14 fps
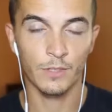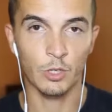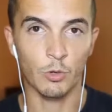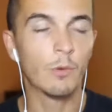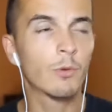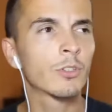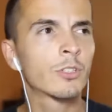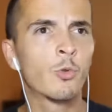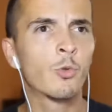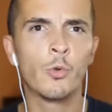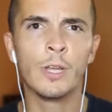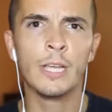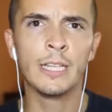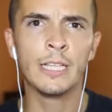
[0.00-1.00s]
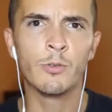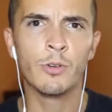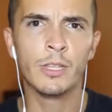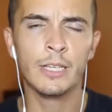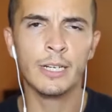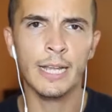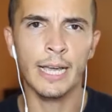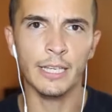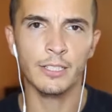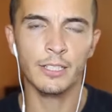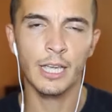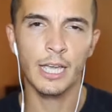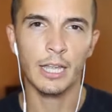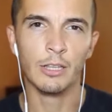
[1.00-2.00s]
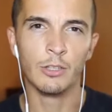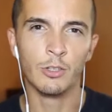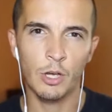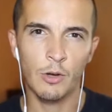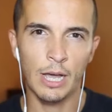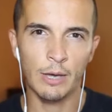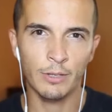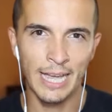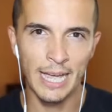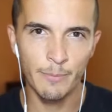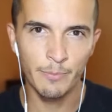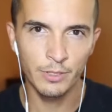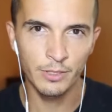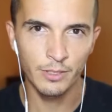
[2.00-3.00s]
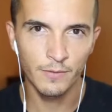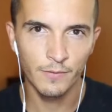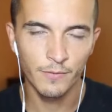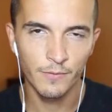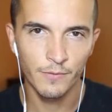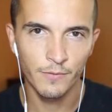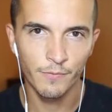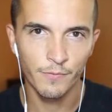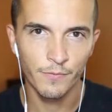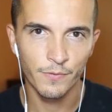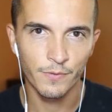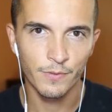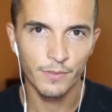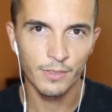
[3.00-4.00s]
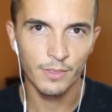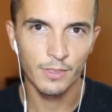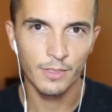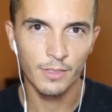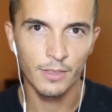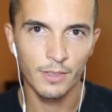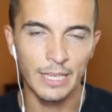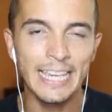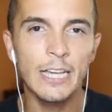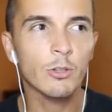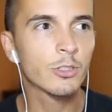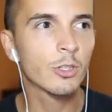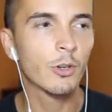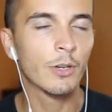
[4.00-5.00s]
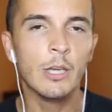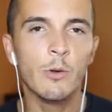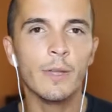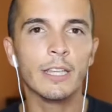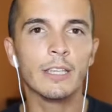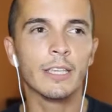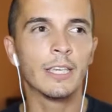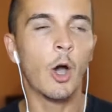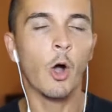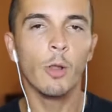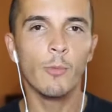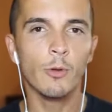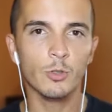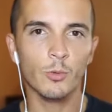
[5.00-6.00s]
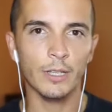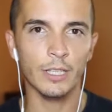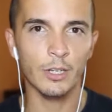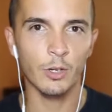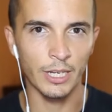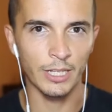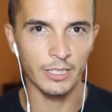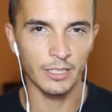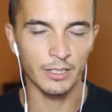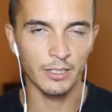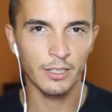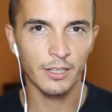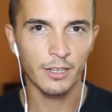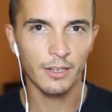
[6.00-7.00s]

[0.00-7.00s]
So he was really nice. Do you know how it happened? He almost went crazy.